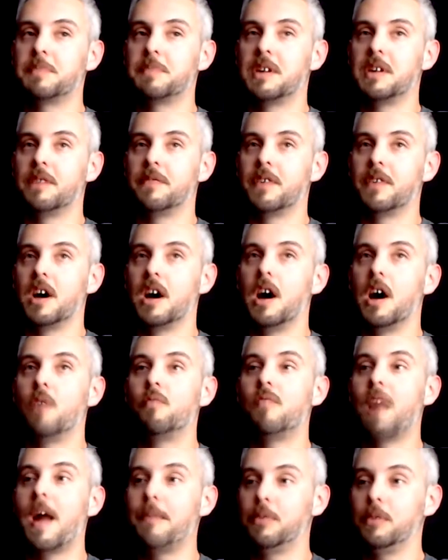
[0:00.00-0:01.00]
as a bit of a
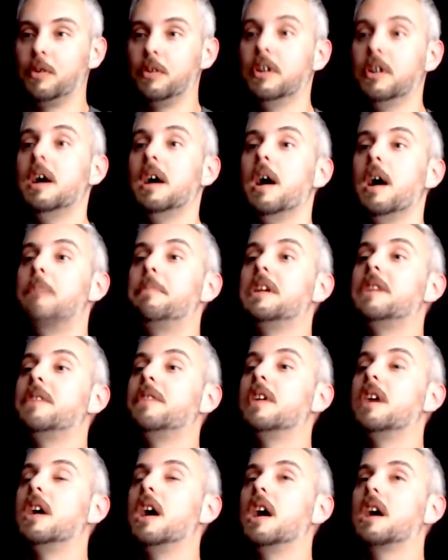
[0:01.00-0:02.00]
rebel, a bit
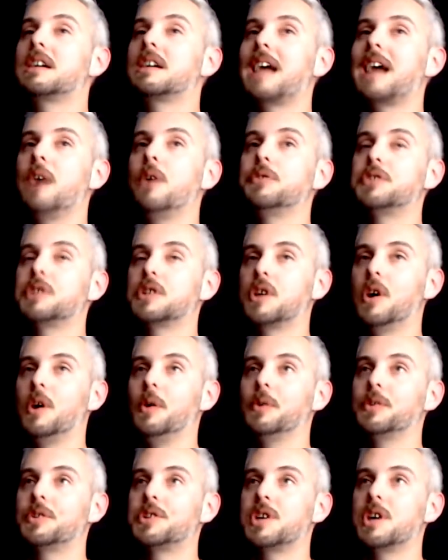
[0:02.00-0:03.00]
of a
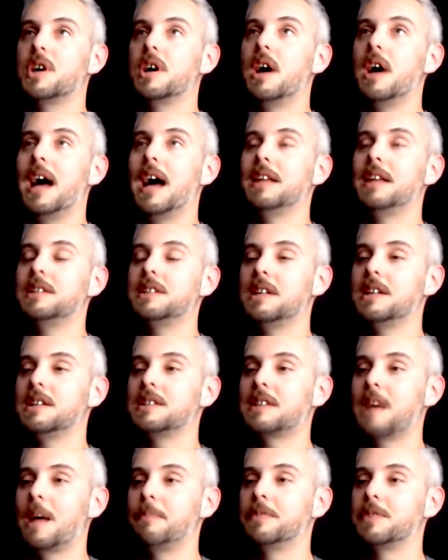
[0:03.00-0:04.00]
counterculture,
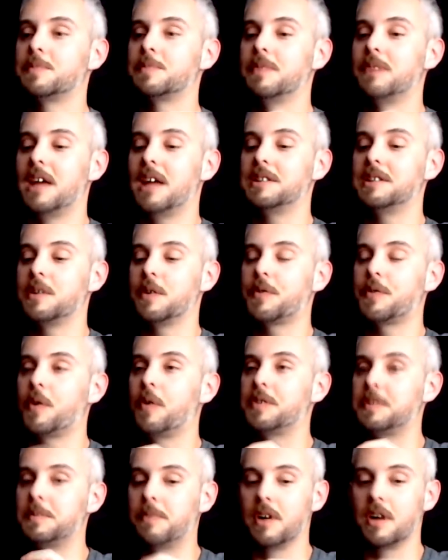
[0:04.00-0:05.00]
anti-establishment,
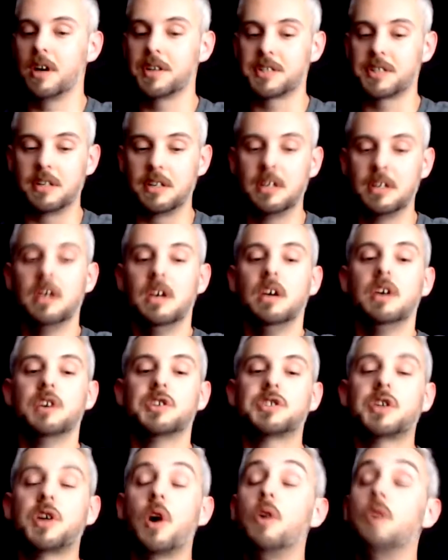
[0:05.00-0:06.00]
anti-authority person?
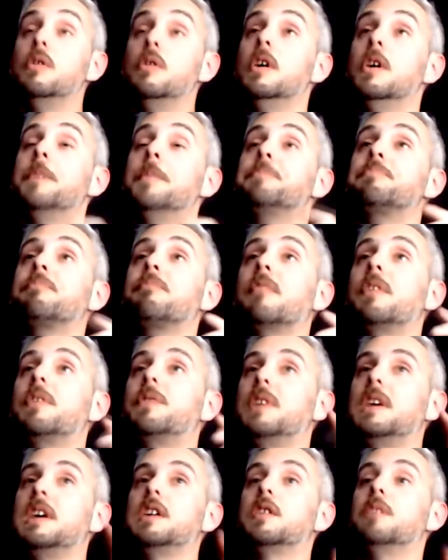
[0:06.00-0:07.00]
So
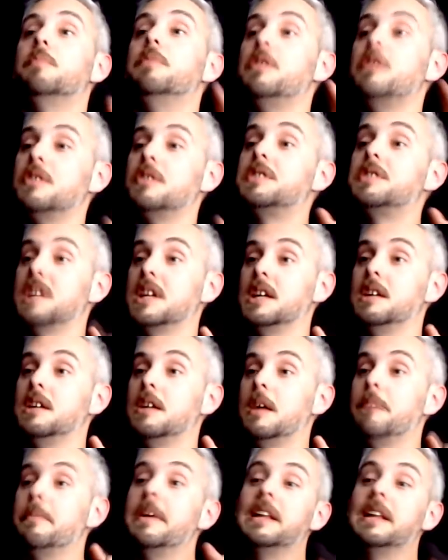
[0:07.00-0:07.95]
the community